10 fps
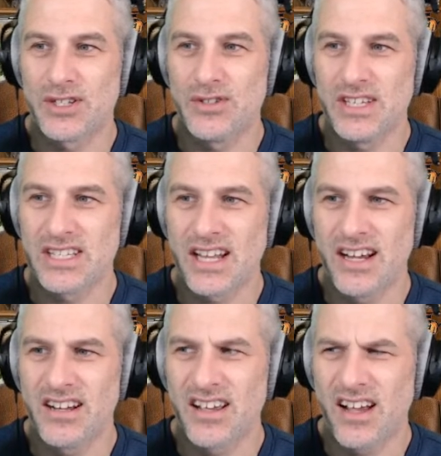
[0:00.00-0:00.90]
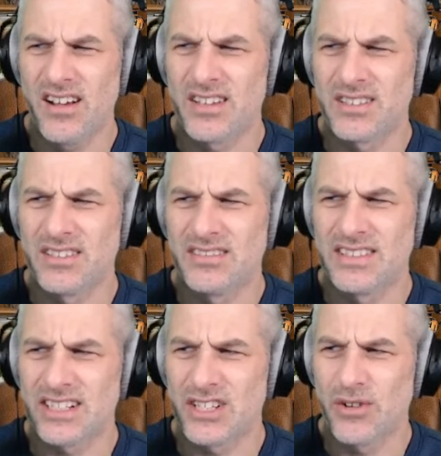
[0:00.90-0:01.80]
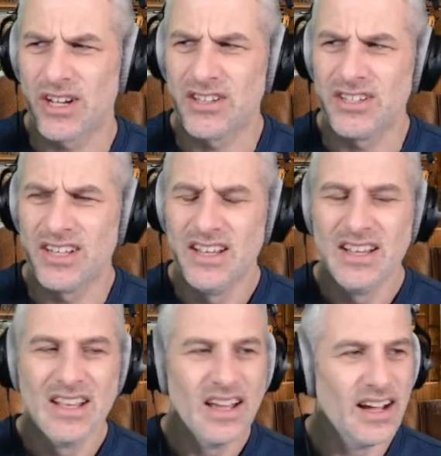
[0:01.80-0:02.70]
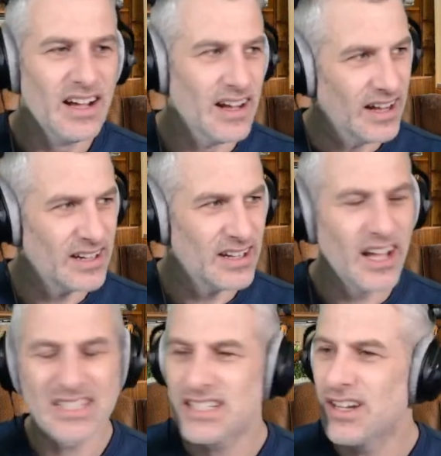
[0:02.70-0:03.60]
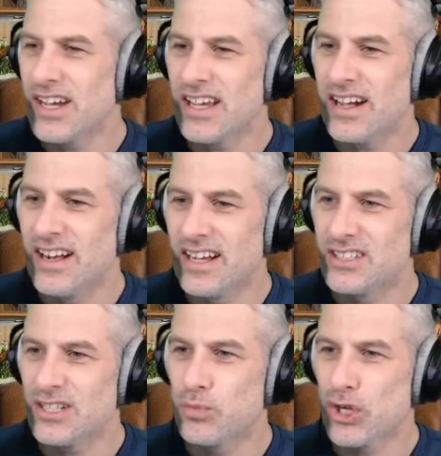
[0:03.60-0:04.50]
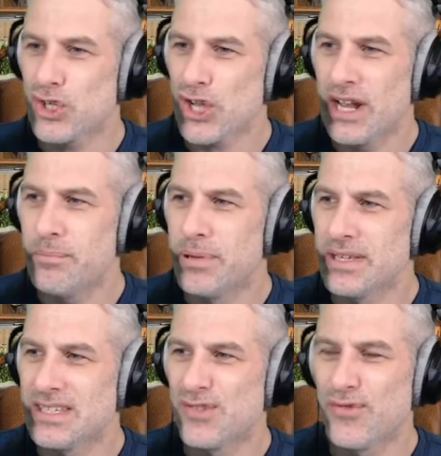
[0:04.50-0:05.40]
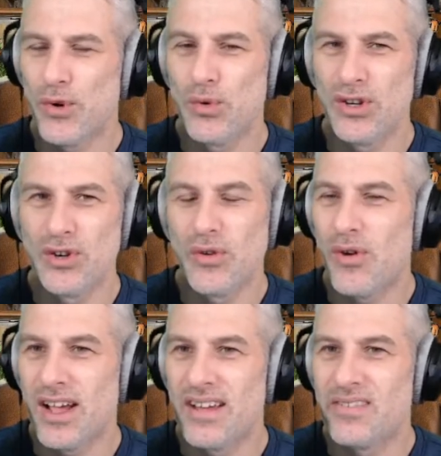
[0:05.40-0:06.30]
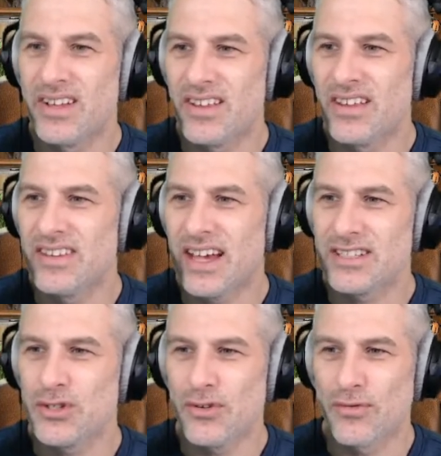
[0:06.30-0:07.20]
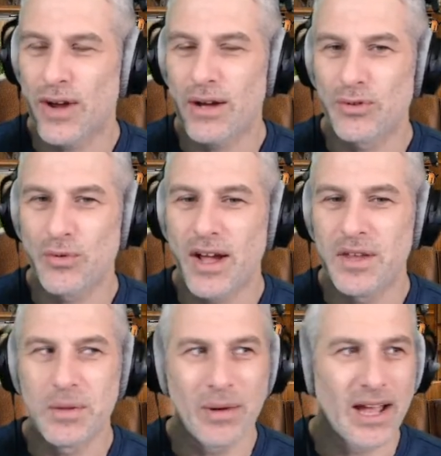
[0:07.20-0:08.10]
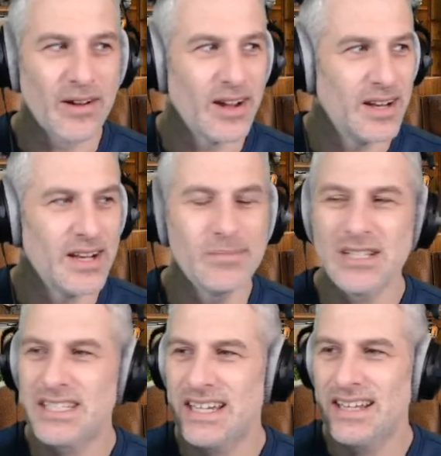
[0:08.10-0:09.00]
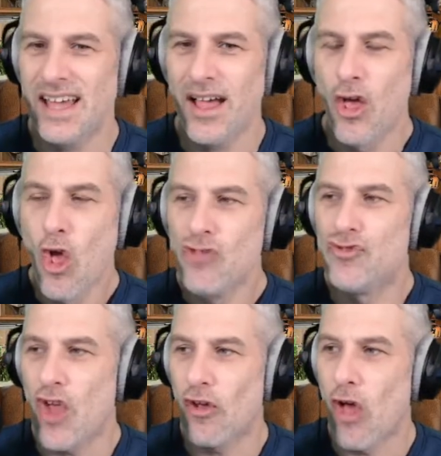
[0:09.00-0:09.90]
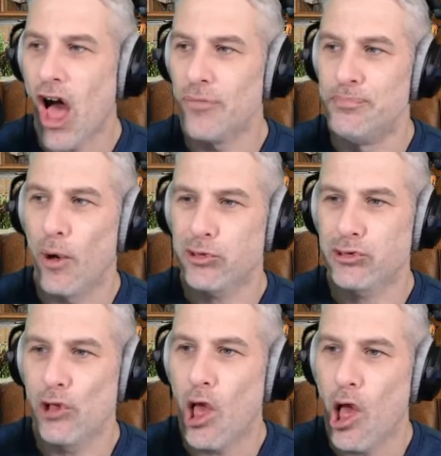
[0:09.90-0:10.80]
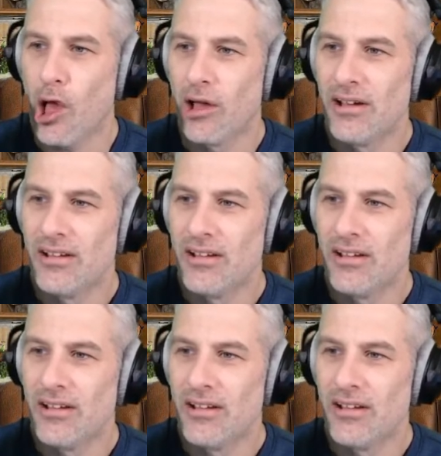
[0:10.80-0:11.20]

two years later and I go, oh, "It's actually quite good." Uh, last night uh, I did watch Olympus Has Fallen or whatever. That sort of rattled away in the background. Anybody seen that? Gerard Butler.